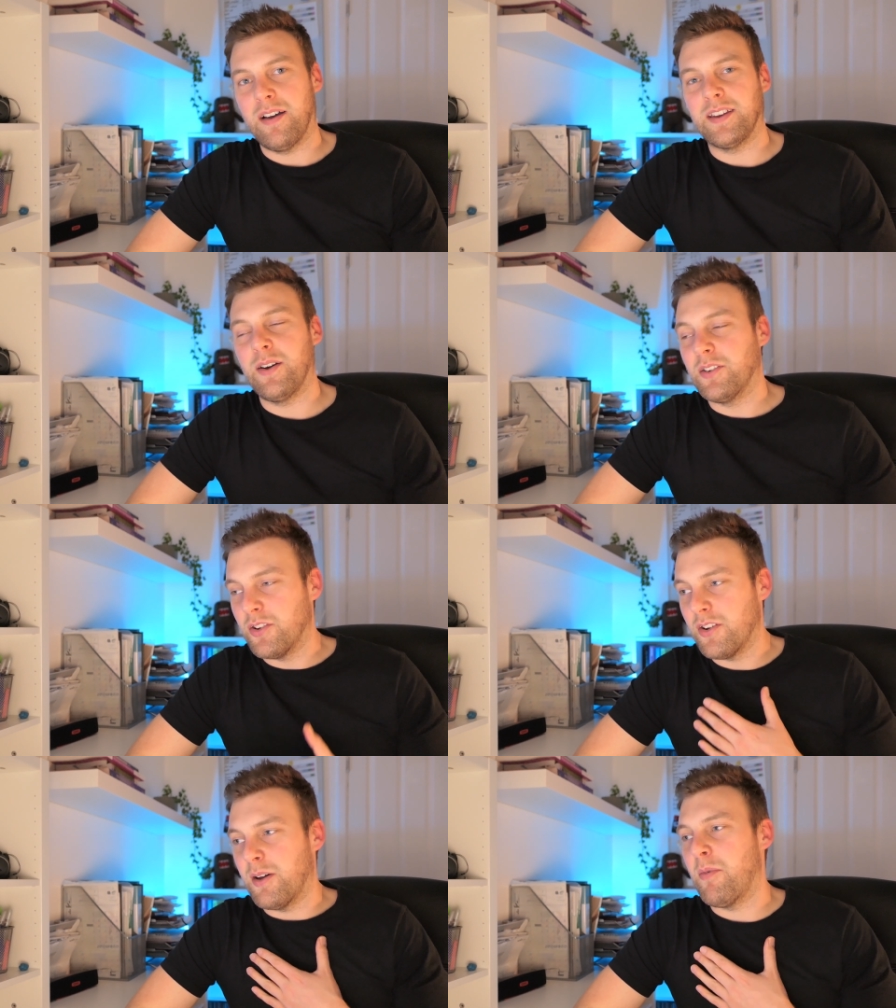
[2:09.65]
Now I
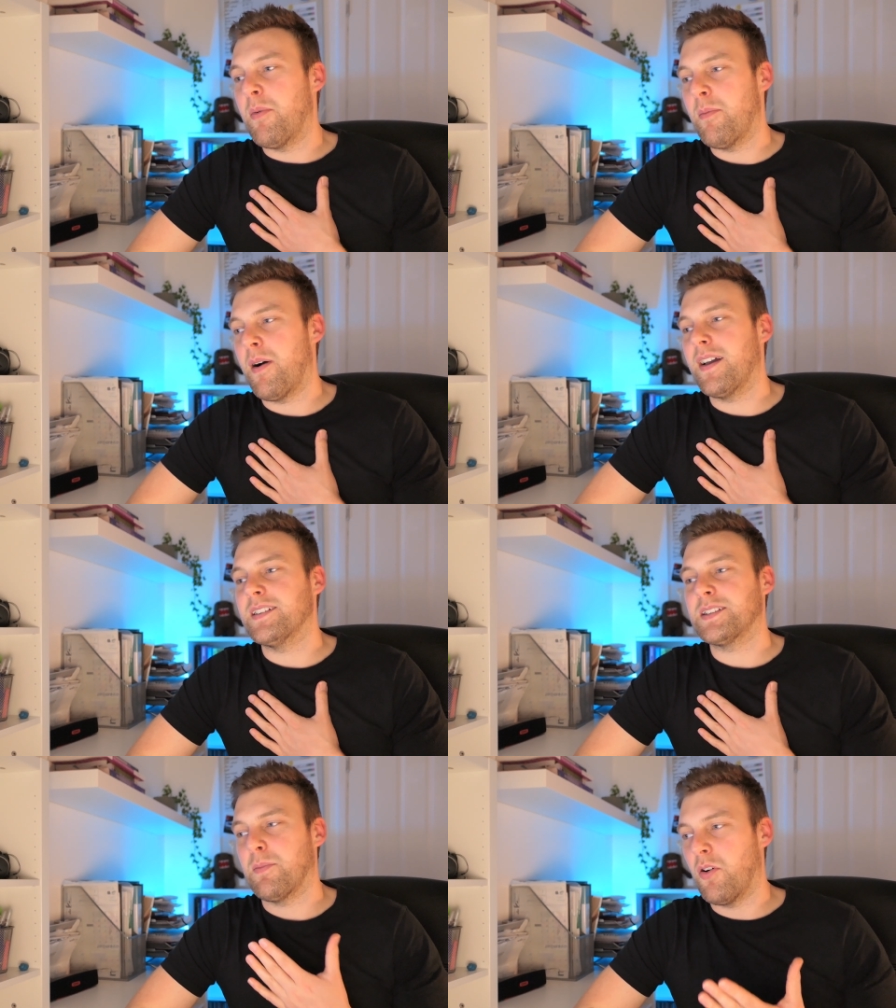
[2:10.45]
know I'm a bit
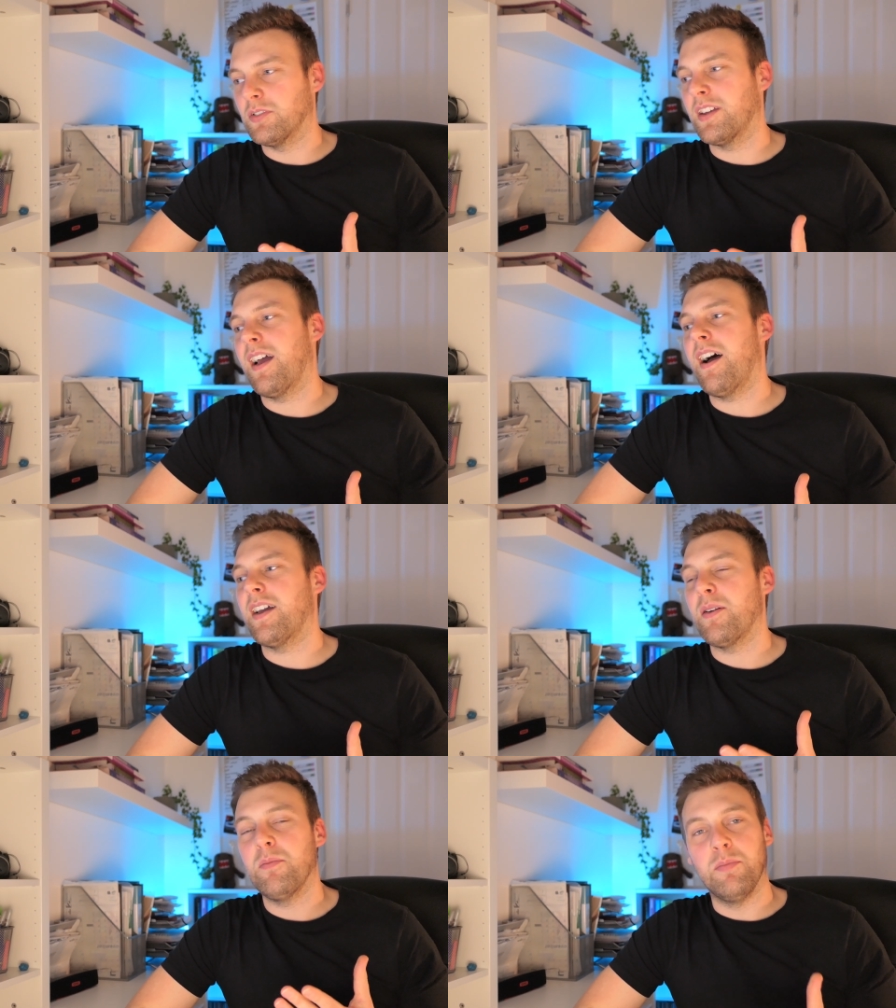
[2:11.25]
biased, I'm a Honda
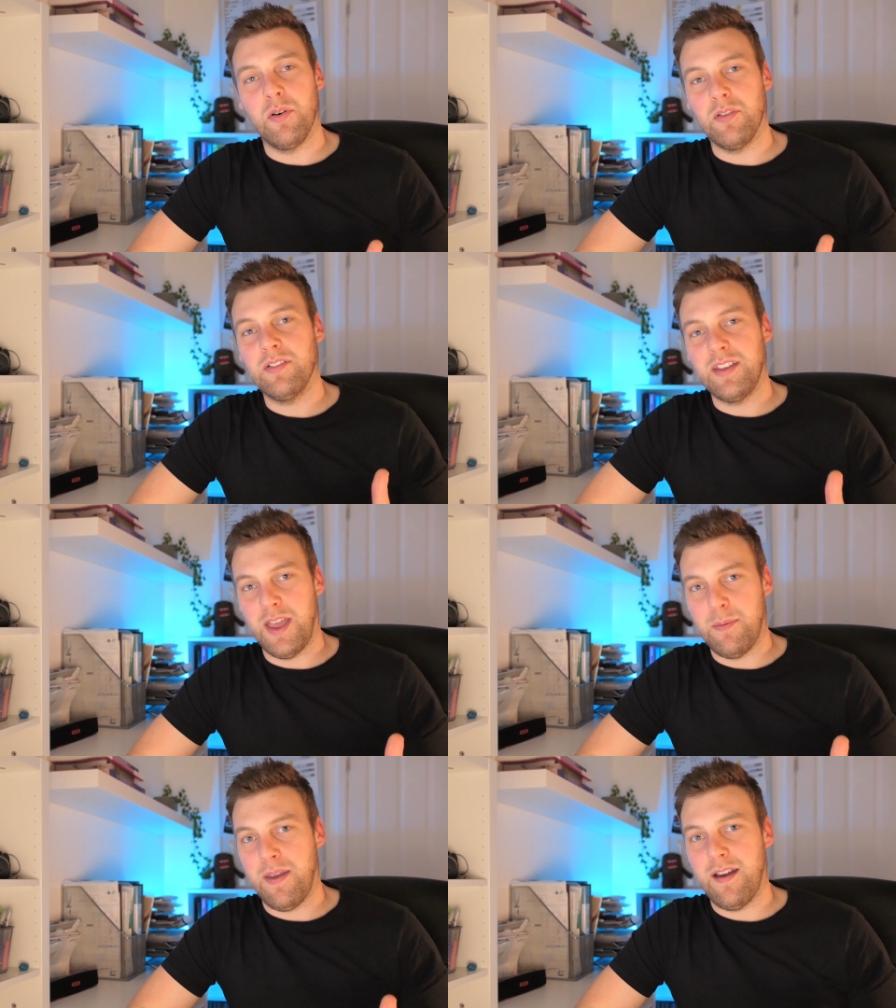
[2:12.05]
guy, but
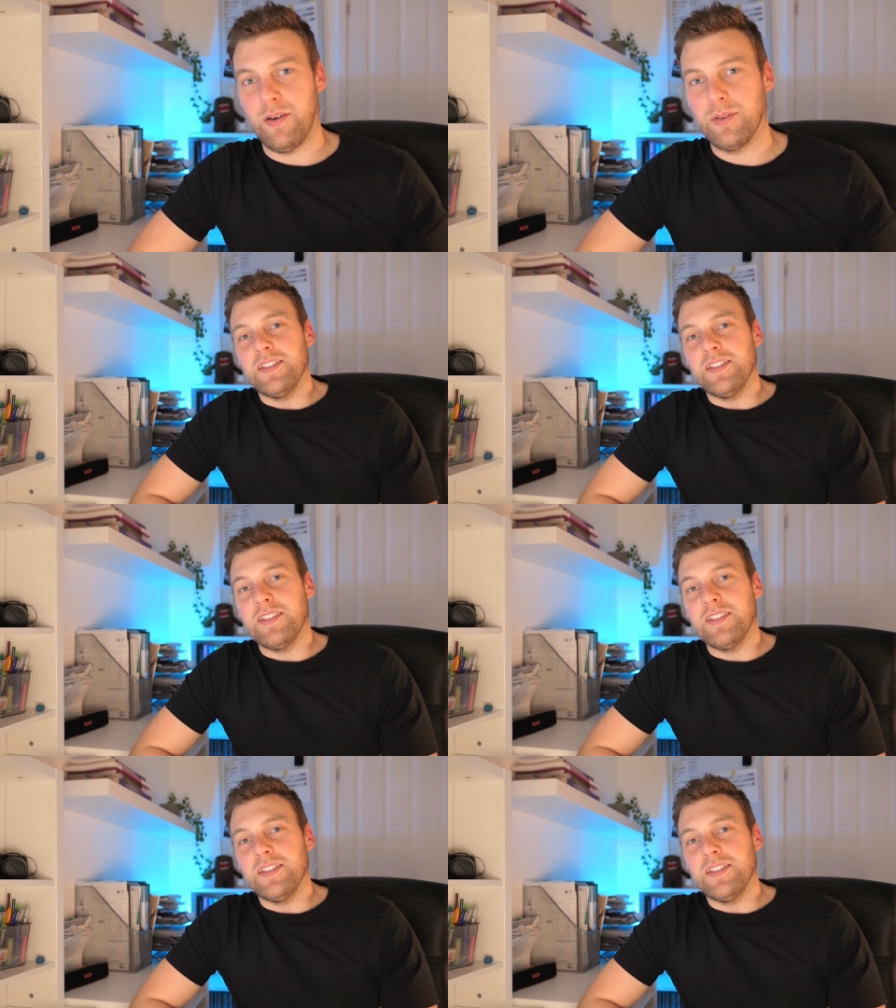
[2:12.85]
hear me out.